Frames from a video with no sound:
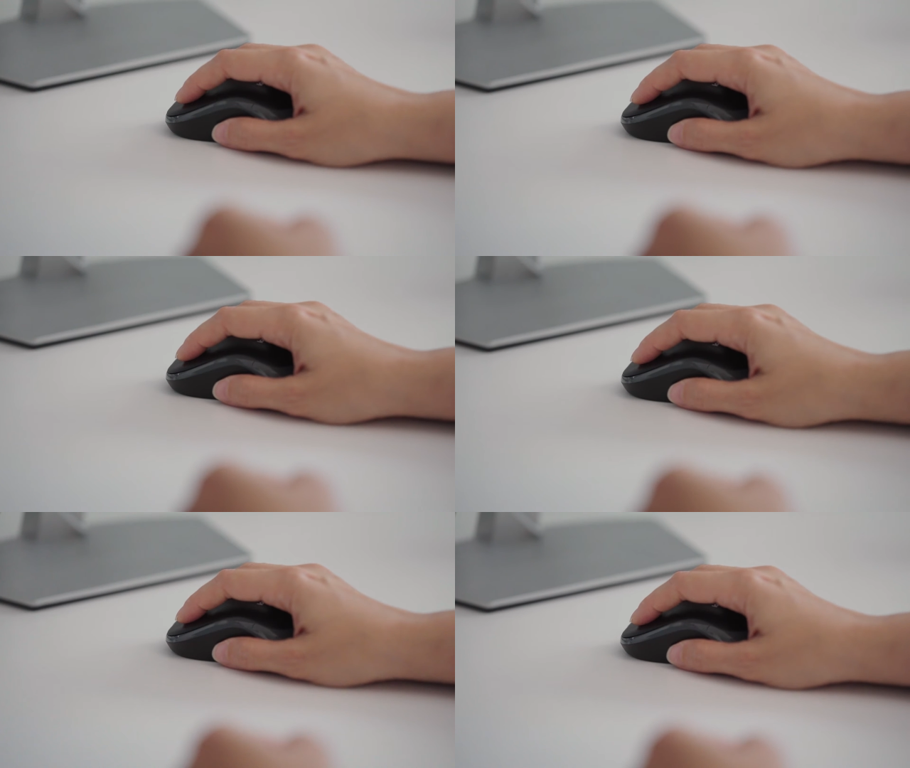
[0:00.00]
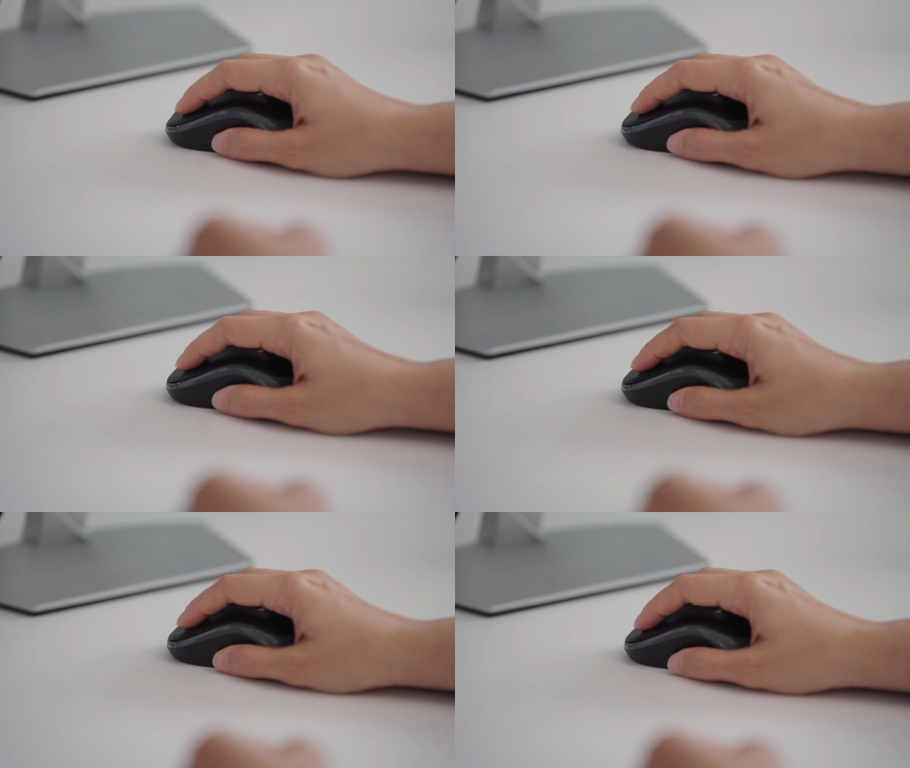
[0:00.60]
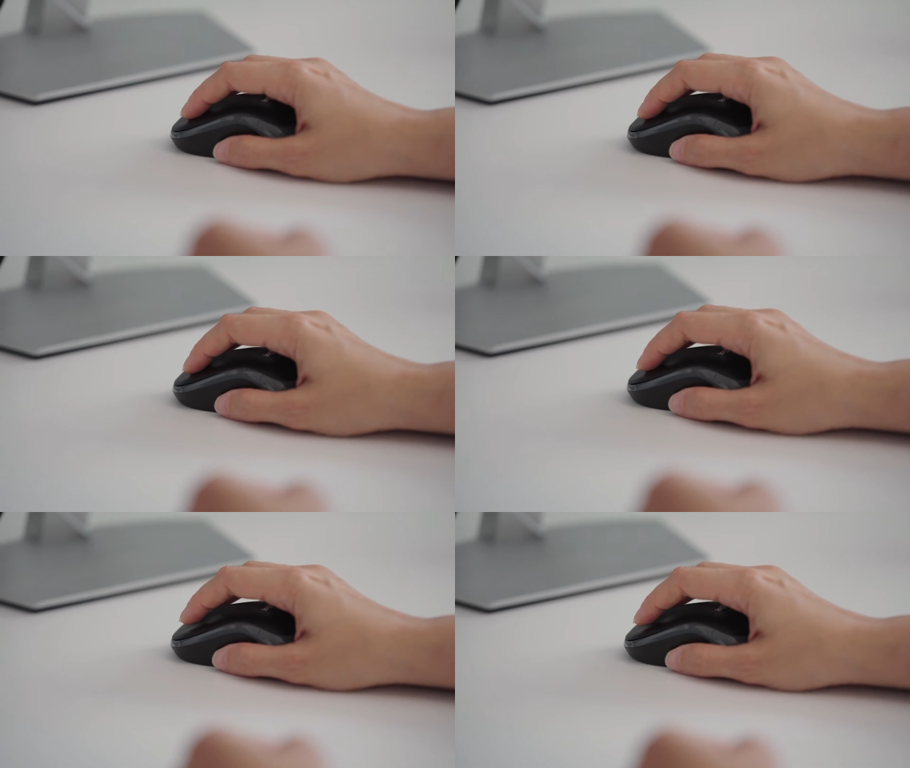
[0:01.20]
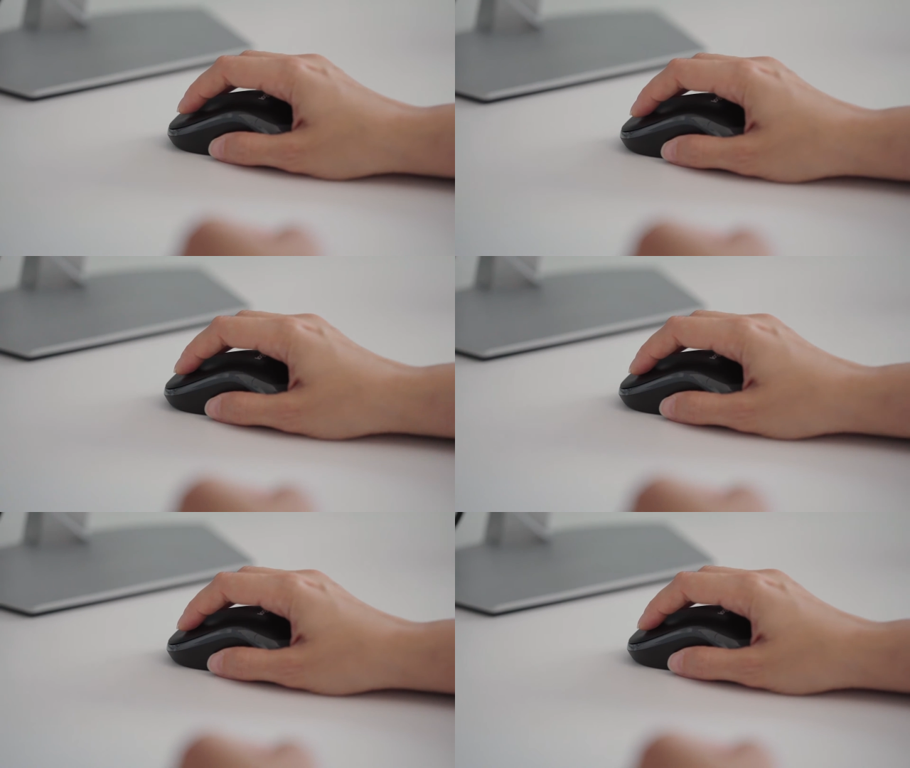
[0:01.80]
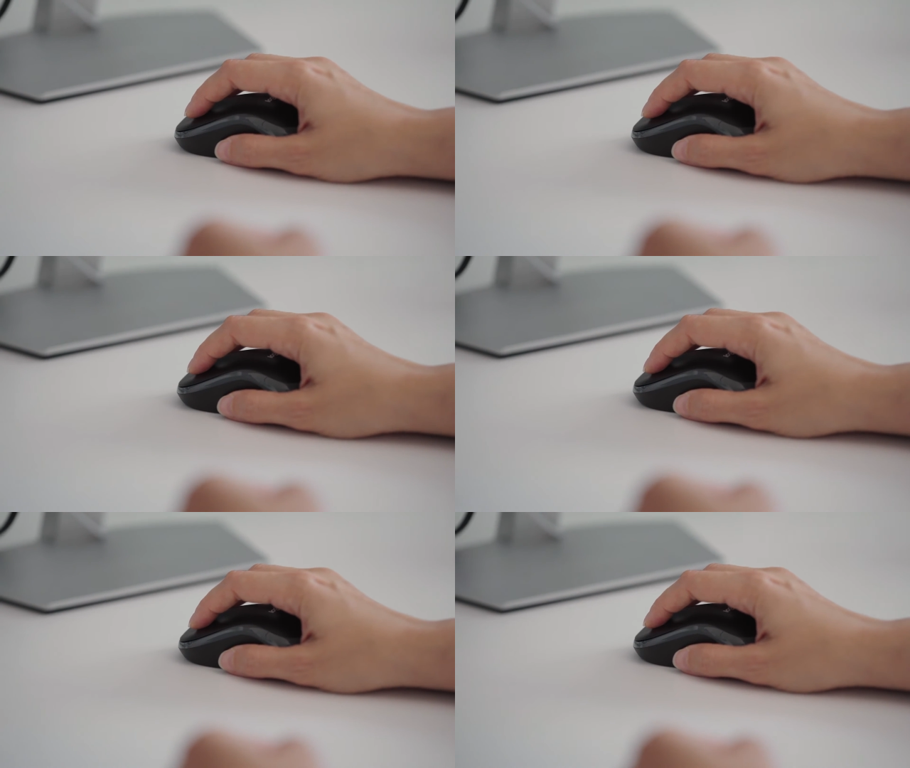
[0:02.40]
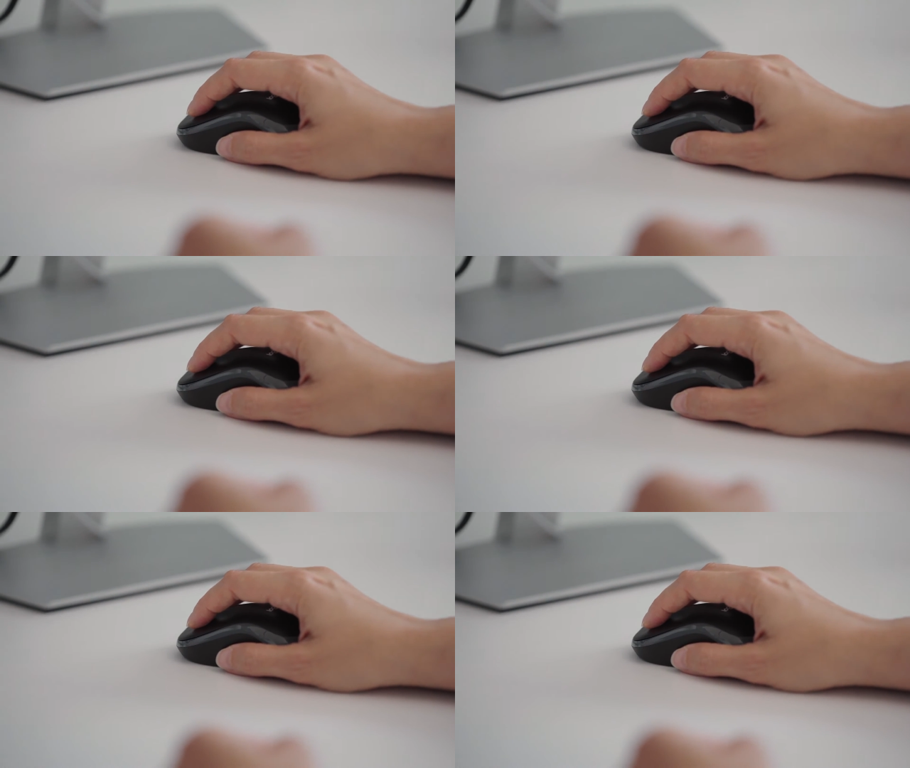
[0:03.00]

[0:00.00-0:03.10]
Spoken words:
[unreadable: no face in view]